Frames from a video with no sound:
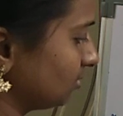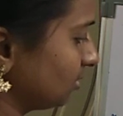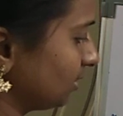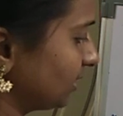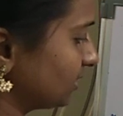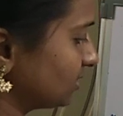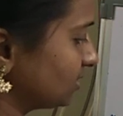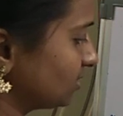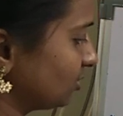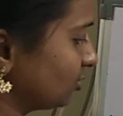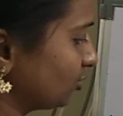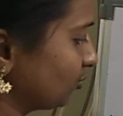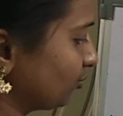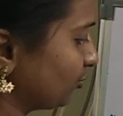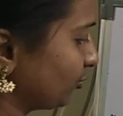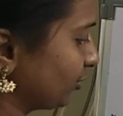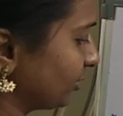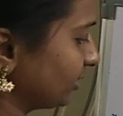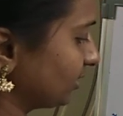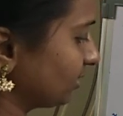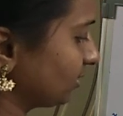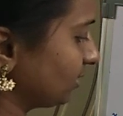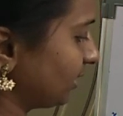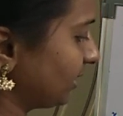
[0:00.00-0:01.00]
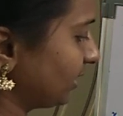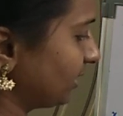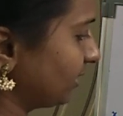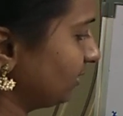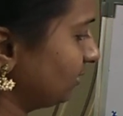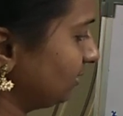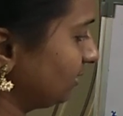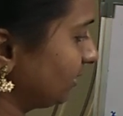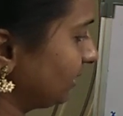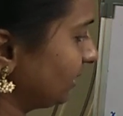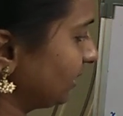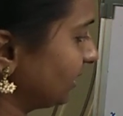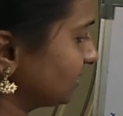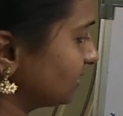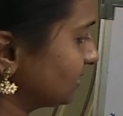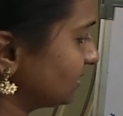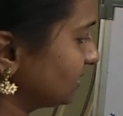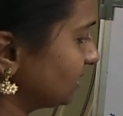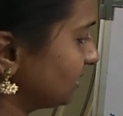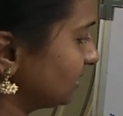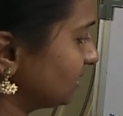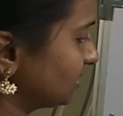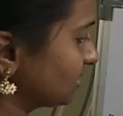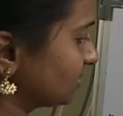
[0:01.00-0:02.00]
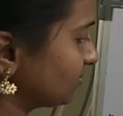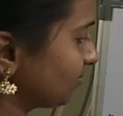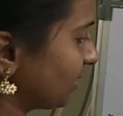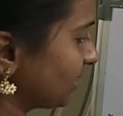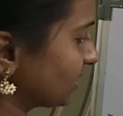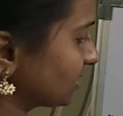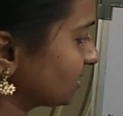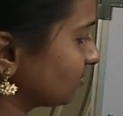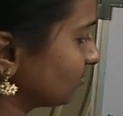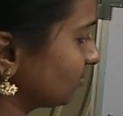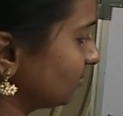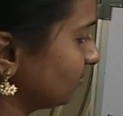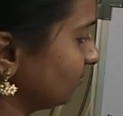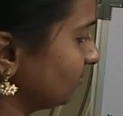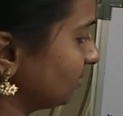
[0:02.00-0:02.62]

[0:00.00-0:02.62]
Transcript: at 0 point and Hz is maximum